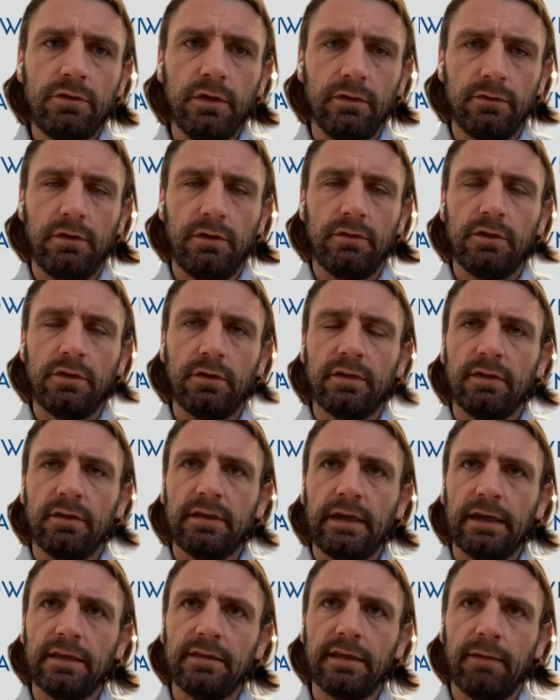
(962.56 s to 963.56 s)
just to
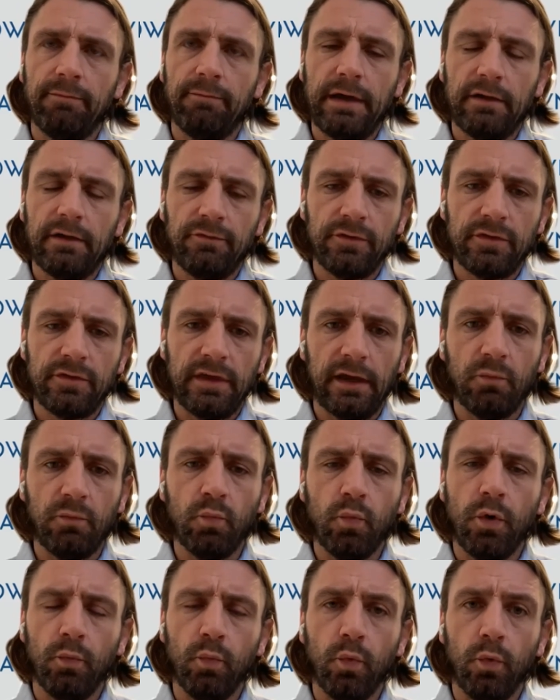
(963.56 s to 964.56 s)
take a step back for a
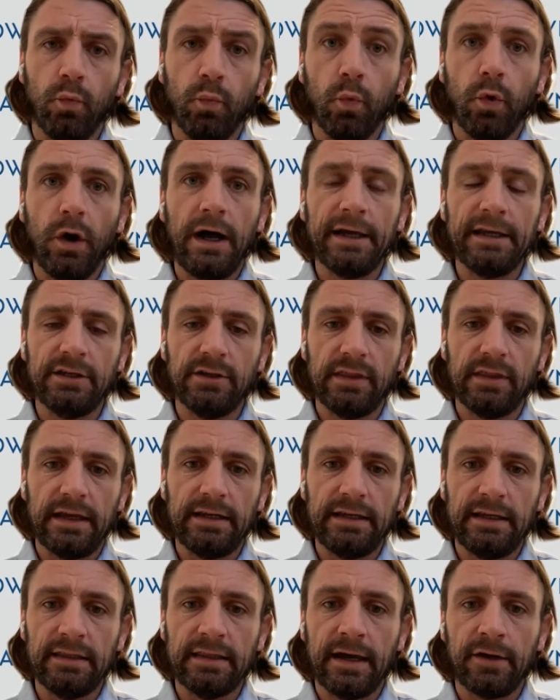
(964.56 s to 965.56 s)
second, why do they
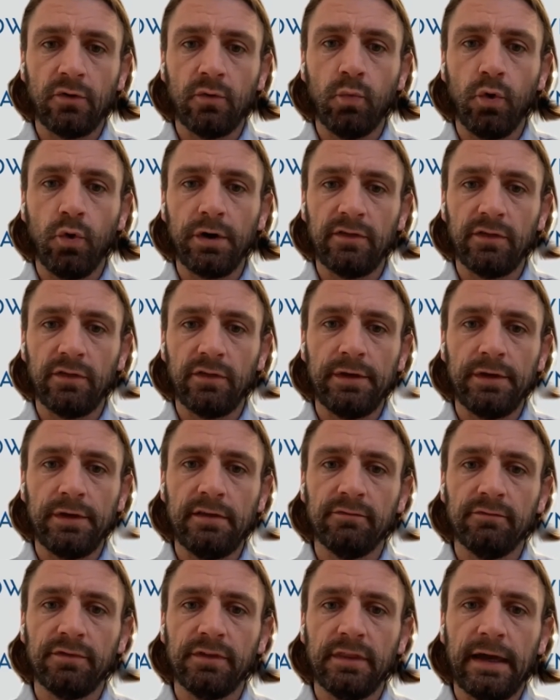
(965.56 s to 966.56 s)
need that, or what is the
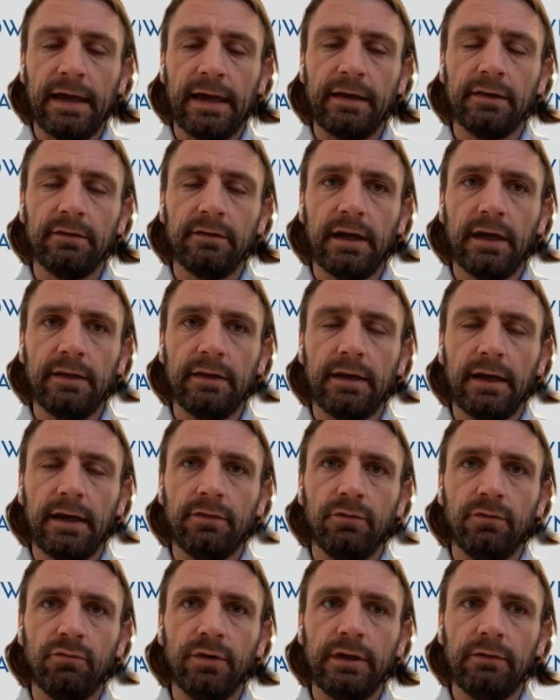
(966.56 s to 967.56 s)
reason for that?
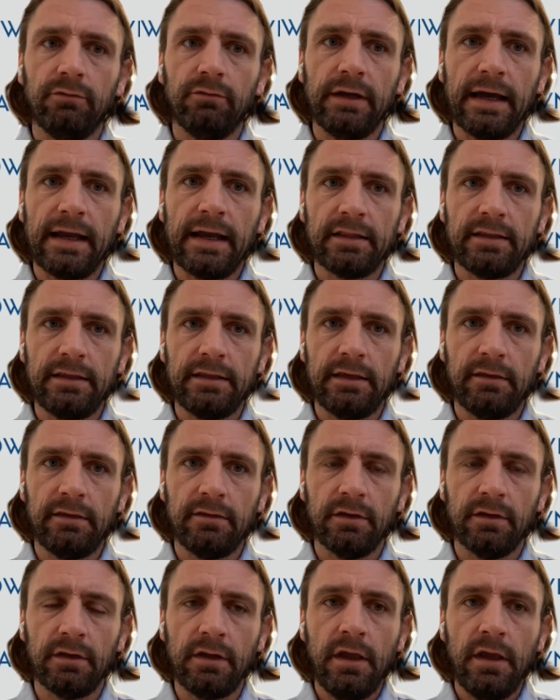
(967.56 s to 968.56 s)
And the reality
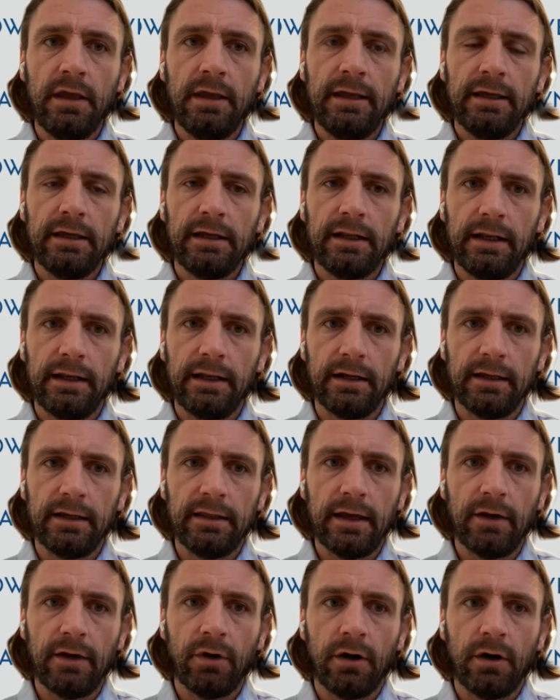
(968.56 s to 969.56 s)
is that clearly
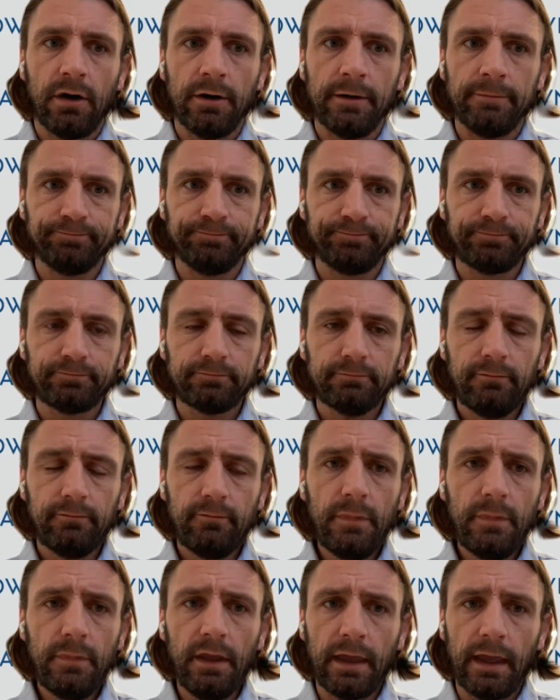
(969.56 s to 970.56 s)
there are
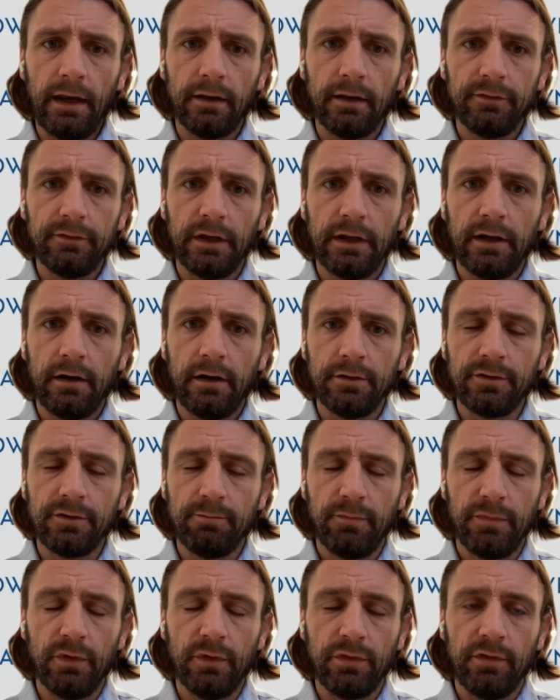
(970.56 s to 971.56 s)

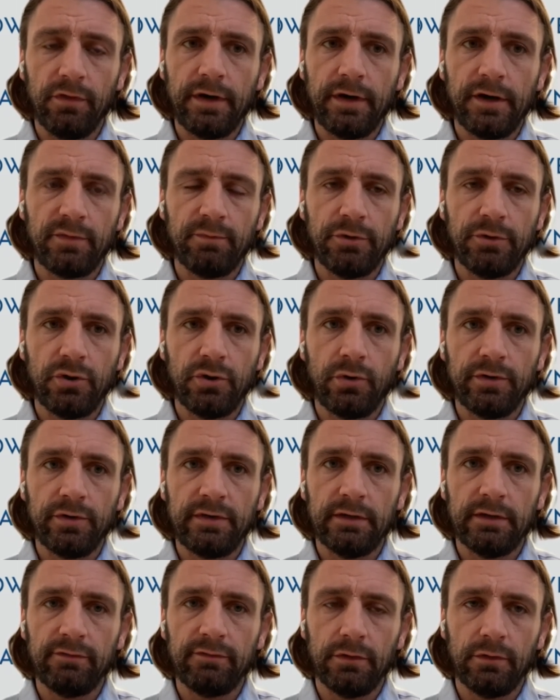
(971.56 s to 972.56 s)
the vast
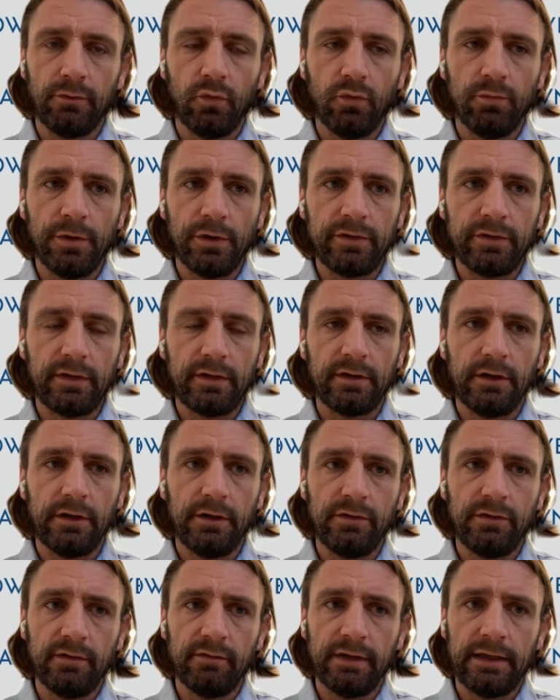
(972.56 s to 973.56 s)
majority, if not almost
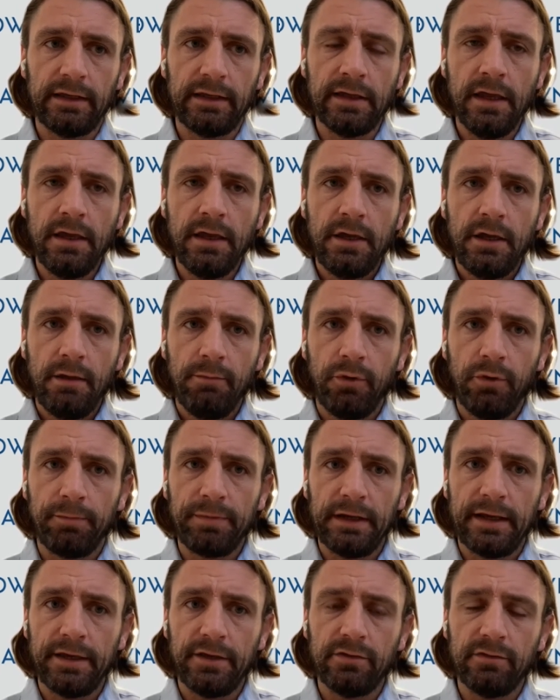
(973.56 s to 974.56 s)
exclusively,
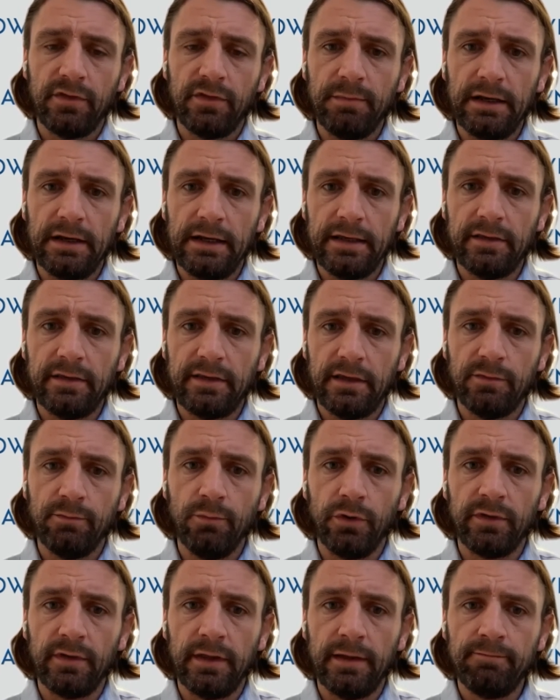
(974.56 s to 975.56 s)
population of the Middle East is
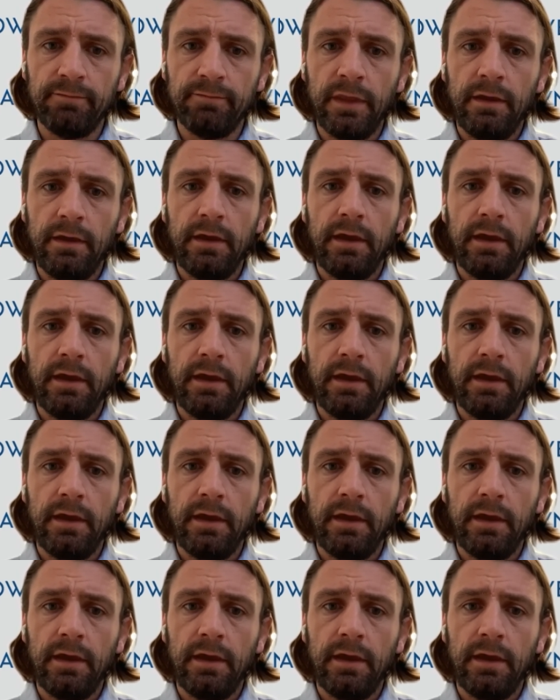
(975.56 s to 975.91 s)
Muslim.